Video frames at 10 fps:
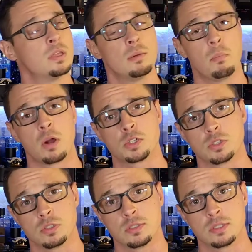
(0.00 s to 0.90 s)

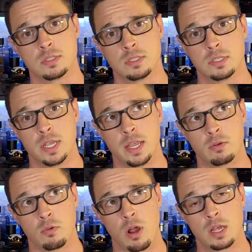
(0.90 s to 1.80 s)
Marshalls and
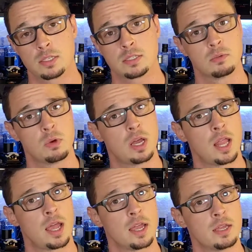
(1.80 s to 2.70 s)
Ross while
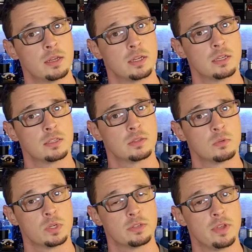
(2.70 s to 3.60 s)
I uh,
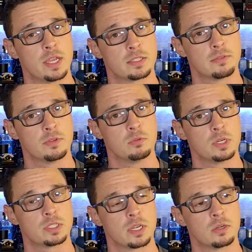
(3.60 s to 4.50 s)
went to Vegas a few
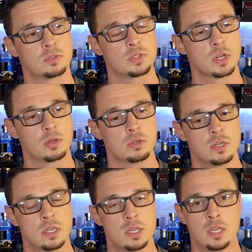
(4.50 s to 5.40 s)
weeks ago. So
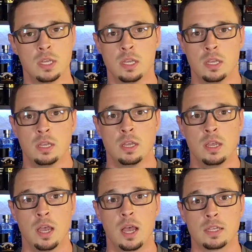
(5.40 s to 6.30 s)

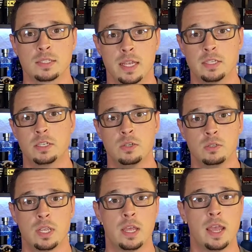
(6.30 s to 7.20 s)
uh, stay
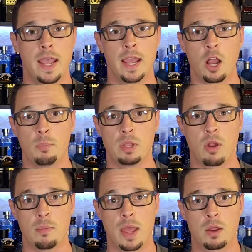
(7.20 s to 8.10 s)
tuned and I'll be
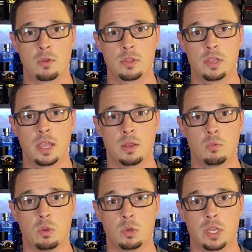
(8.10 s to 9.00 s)
right back with you and
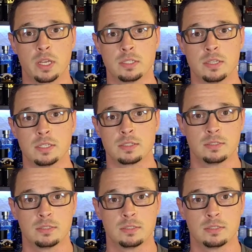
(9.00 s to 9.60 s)
we will get into this.